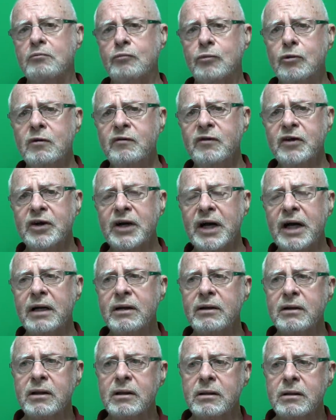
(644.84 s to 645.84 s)
move
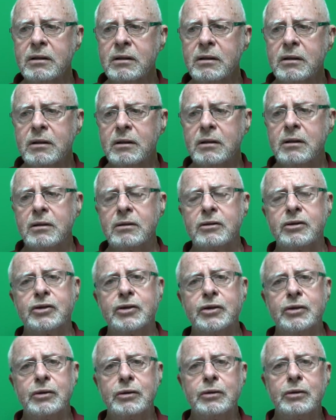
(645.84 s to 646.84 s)
around
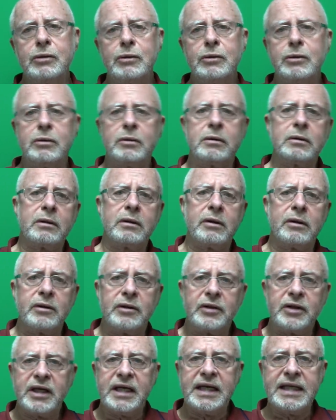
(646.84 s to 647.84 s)
to
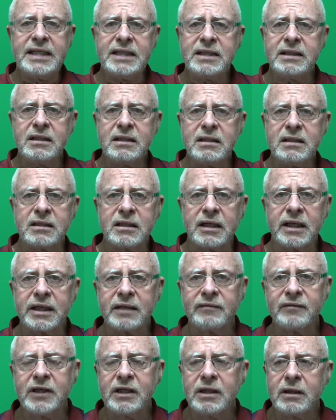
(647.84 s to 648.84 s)
the eastern
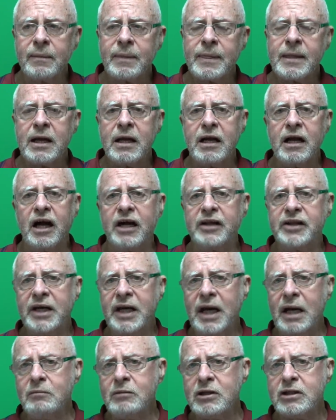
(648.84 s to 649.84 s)
side of it, and
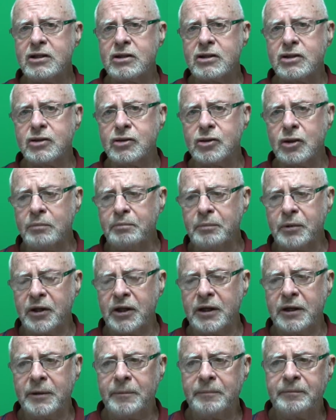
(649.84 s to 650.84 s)
then I must stop
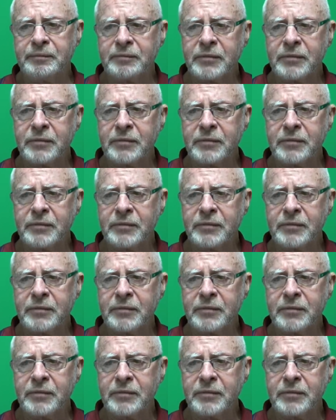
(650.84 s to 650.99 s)
there.